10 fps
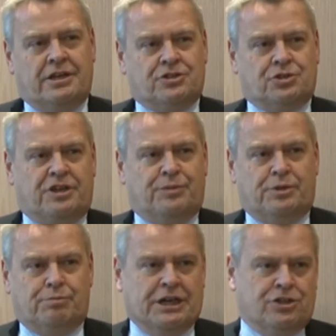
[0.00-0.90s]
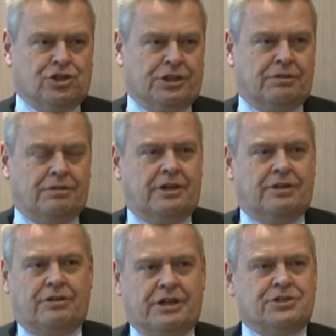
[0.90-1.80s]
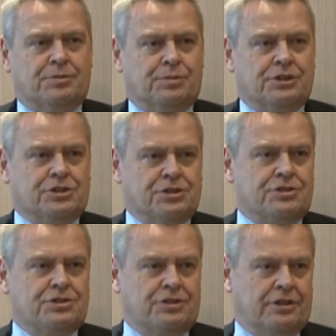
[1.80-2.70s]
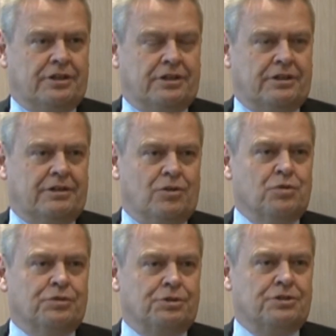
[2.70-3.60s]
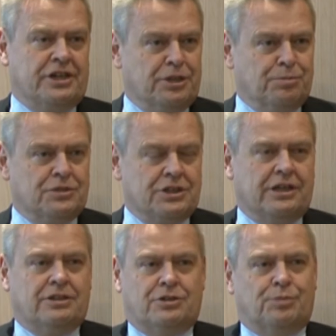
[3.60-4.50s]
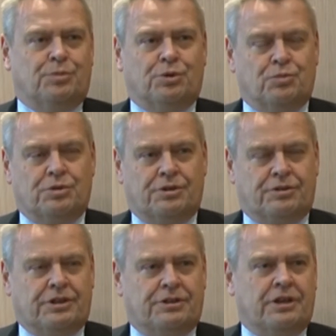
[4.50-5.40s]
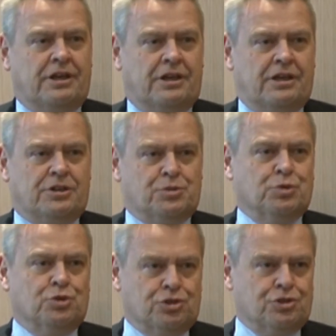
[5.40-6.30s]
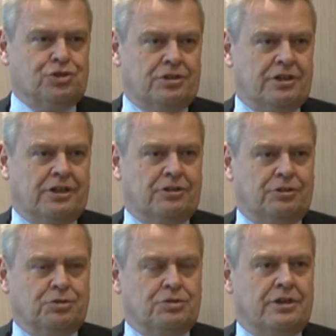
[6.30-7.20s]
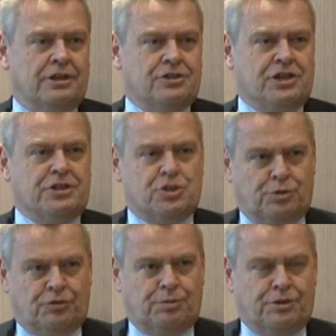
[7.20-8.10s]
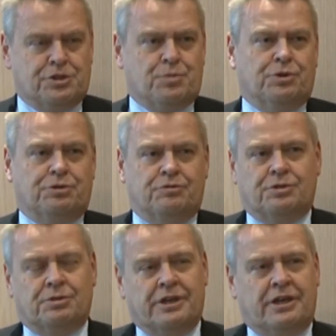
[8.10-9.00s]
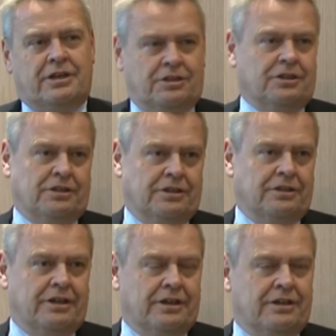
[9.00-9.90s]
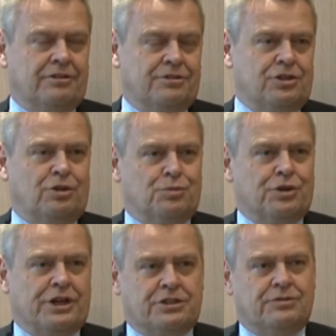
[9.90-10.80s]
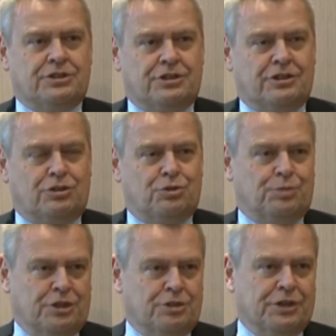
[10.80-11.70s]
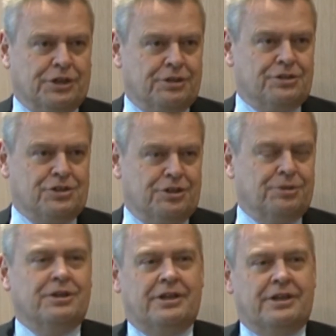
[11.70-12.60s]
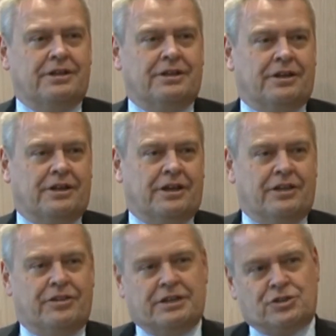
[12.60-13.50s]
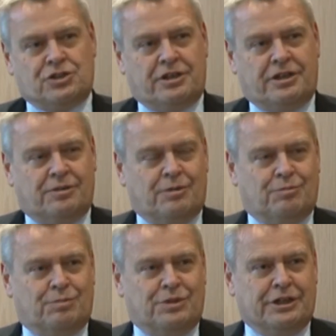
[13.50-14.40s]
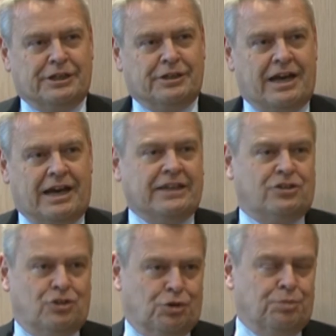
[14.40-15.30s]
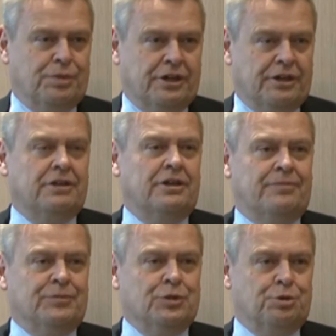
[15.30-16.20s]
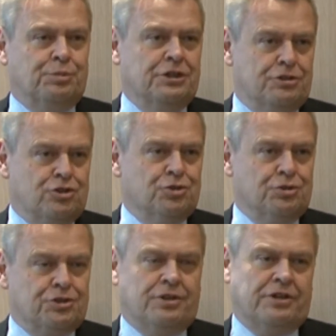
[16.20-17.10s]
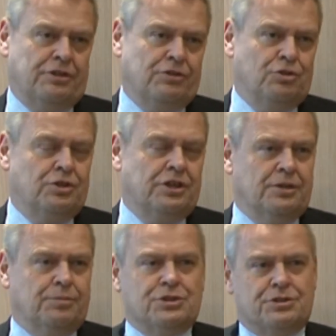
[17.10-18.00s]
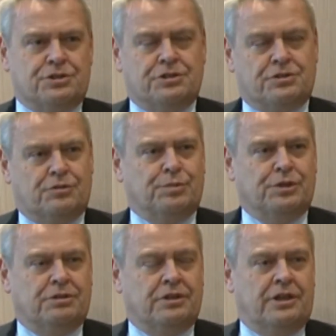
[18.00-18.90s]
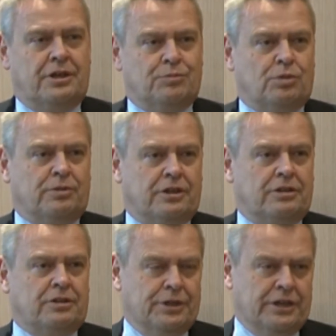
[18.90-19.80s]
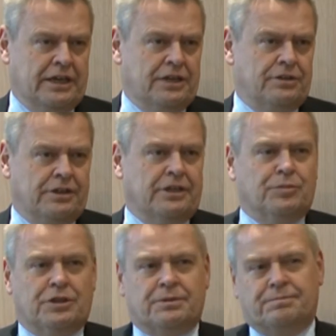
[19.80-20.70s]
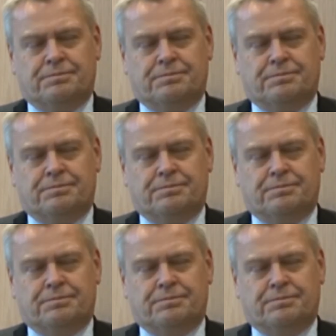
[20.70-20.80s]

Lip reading: So they've been managing their asset bases over time to get to a point where their exposures look sensible from a risk point of view. Clearly, there's a lot more activity in the European markets now, and that's being acted on by European insurers. So I think the UK businesses have been probably a little bit ahead of the game here.